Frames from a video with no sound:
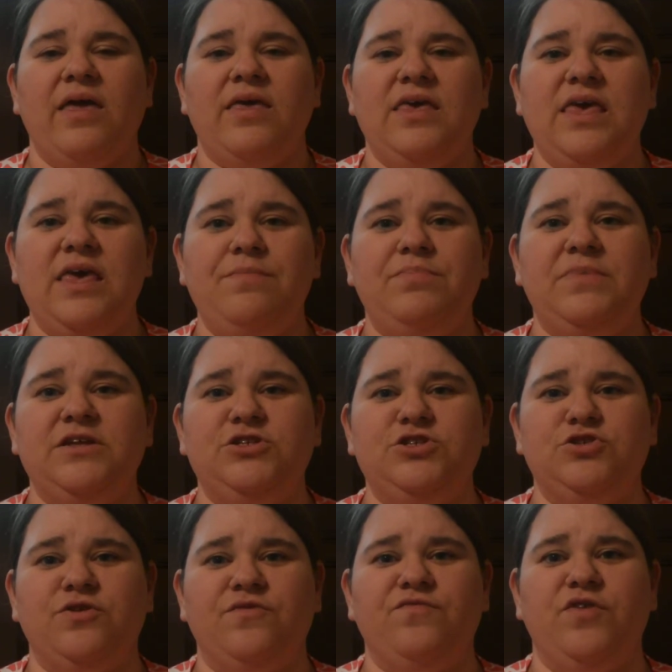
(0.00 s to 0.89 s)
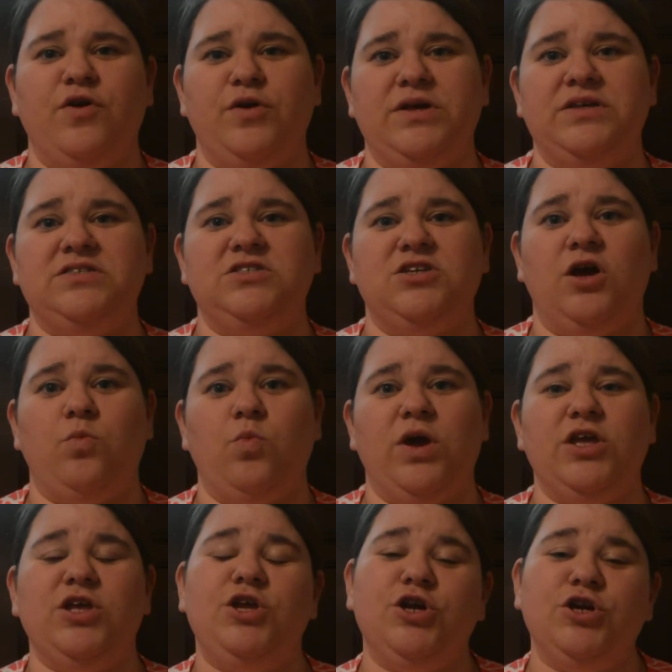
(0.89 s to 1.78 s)
keep the children focused on
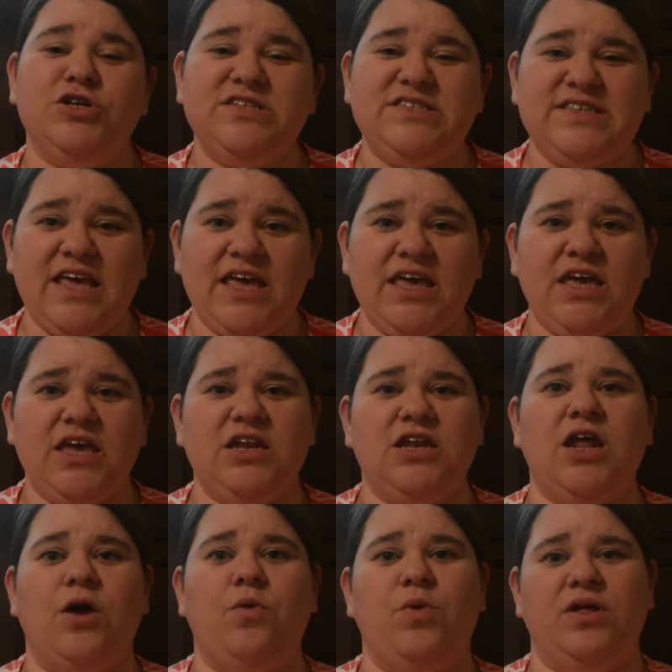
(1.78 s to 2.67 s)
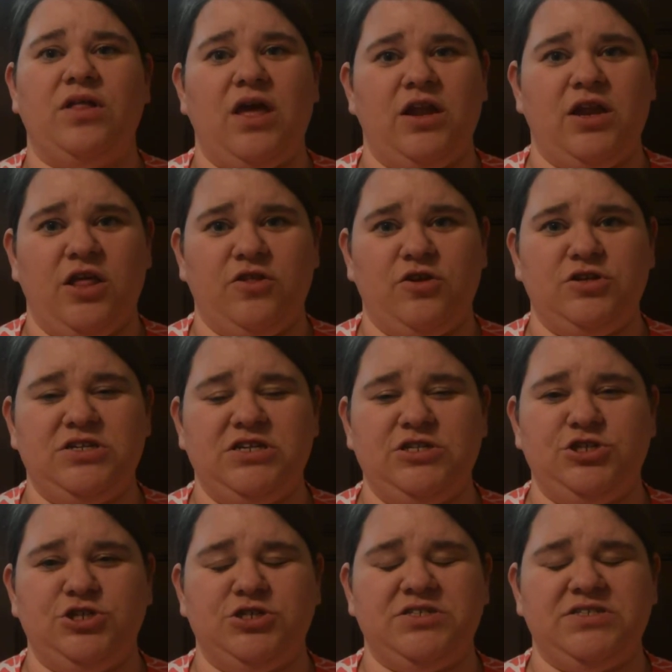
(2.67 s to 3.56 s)
what you're saying and not what another
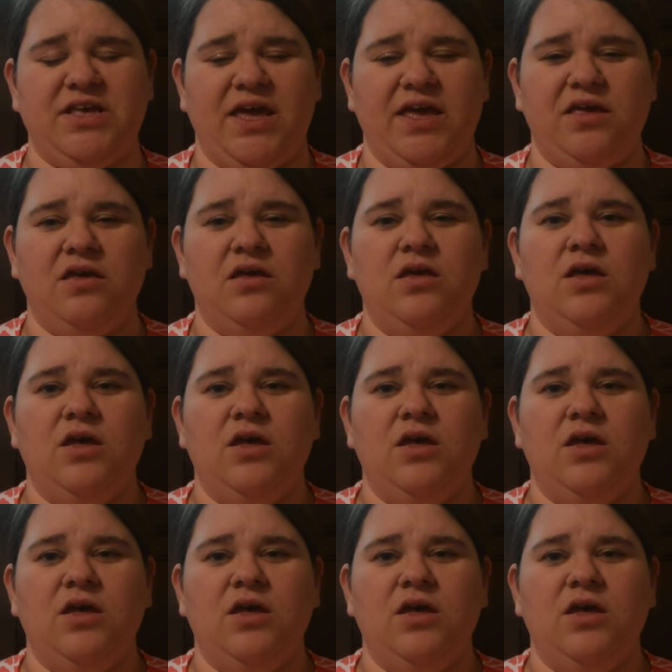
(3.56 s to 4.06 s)
teacher is saying.